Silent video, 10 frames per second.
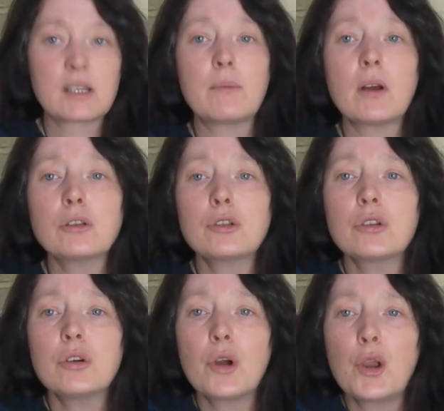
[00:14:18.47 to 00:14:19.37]
I'm not
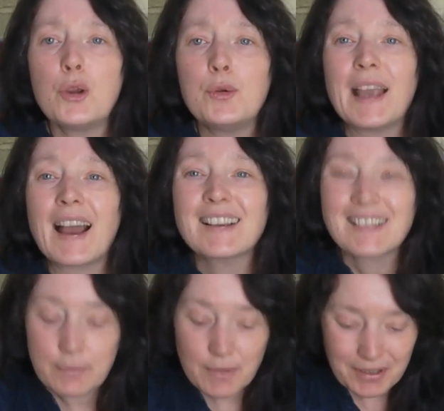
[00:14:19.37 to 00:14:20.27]
sure who yet.
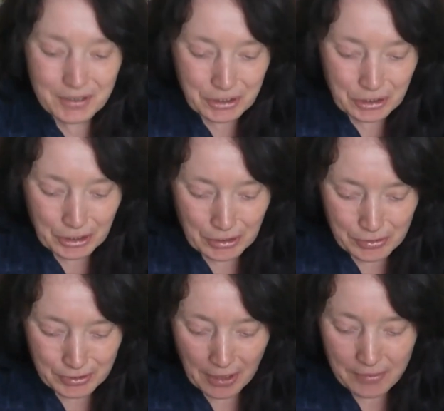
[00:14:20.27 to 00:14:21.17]
I'm not sure
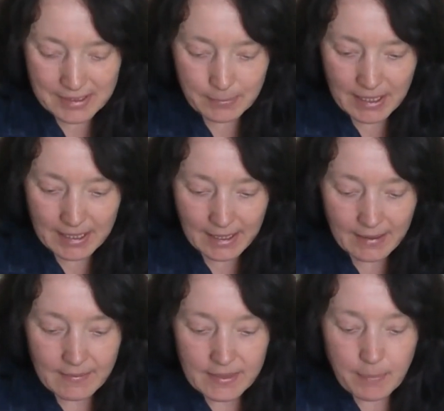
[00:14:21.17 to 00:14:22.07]
who's going to be
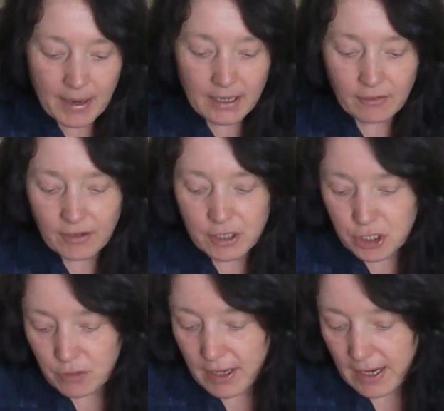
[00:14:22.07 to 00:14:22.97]
the
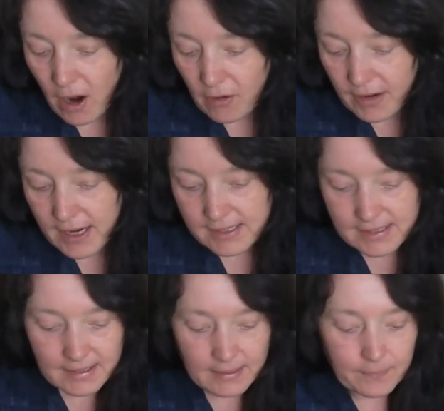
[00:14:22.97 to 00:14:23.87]
beneficiary of it,